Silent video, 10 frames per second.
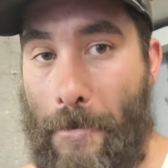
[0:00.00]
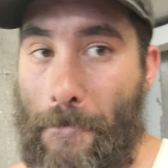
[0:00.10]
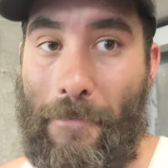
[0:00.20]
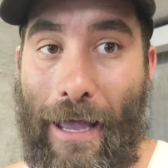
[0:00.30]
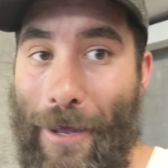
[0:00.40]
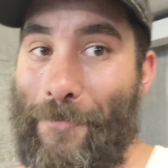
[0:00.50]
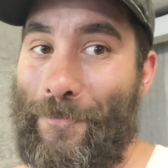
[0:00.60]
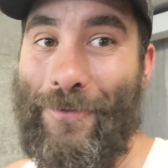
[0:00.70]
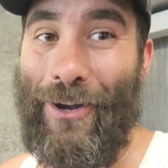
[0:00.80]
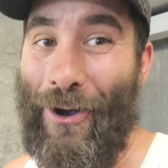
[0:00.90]
Man,
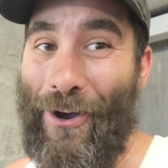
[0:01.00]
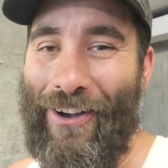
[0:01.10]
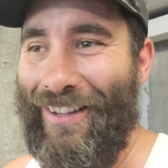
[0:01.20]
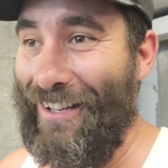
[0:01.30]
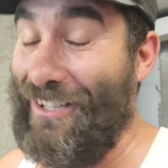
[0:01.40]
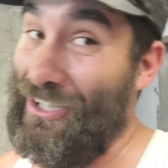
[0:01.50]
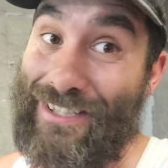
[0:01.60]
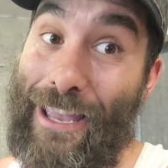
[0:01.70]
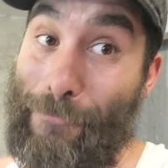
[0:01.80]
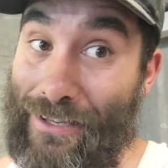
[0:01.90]
just
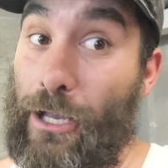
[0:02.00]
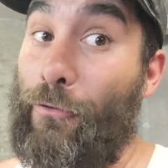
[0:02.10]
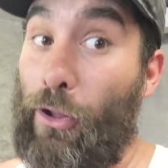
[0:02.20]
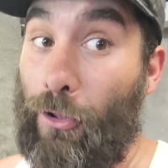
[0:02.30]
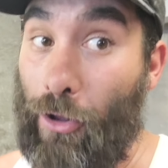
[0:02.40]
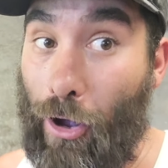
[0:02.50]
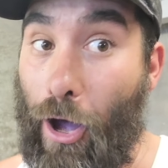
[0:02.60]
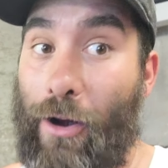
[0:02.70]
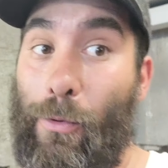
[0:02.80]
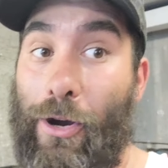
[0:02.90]
saved myself a
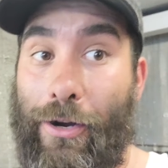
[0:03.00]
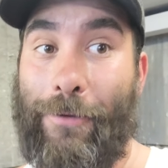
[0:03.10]
lot of work.